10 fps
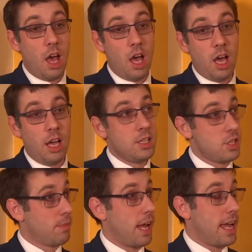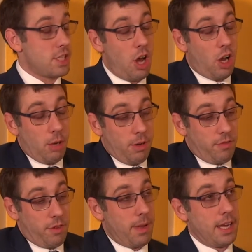In some cases, it's not uncommon
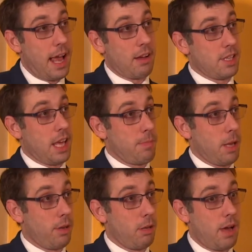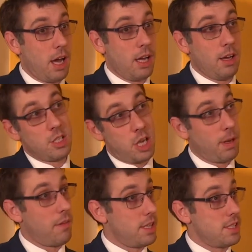for me now to get people on my top
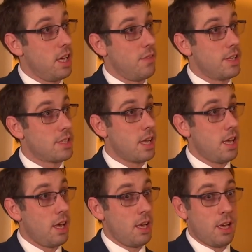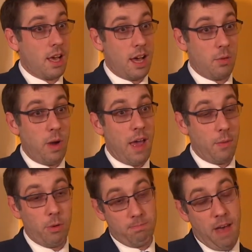level of service, and where
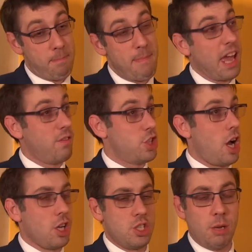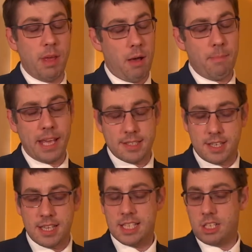I may have charged, I mean, our biggest
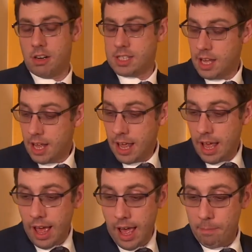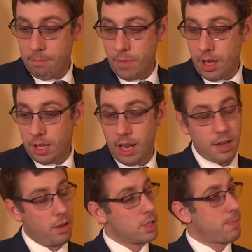success stories, a
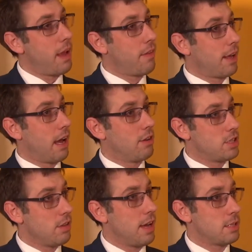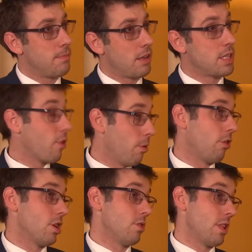client who's paying their account £2,000, they've come
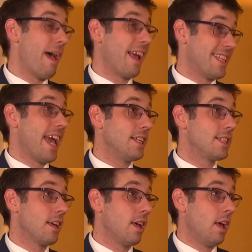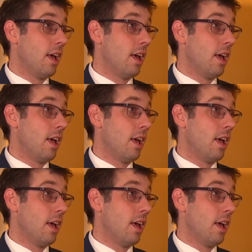across to us, they're paying us 8.